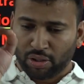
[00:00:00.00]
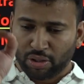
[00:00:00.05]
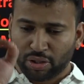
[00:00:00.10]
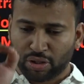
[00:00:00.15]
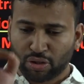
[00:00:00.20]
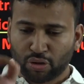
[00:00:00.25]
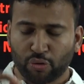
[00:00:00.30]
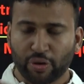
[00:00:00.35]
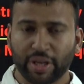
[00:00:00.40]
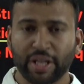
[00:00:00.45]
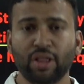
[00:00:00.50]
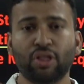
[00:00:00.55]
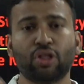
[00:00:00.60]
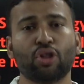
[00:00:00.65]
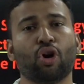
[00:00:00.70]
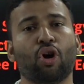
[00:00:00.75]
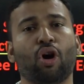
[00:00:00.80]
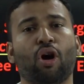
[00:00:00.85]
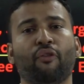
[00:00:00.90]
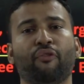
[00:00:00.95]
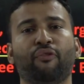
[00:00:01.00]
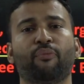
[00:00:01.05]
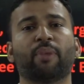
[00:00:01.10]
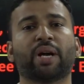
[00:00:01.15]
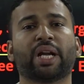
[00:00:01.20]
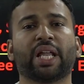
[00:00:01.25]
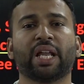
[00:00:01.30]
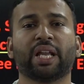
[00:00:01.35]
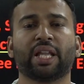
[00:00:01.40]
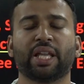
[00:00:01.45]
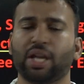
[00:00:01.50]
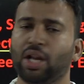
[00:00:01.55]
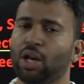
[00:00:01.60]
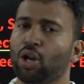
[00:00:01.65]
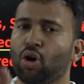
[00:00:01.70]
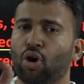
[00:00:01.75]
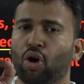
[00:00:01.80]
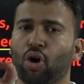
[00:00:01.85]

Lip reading: strength of material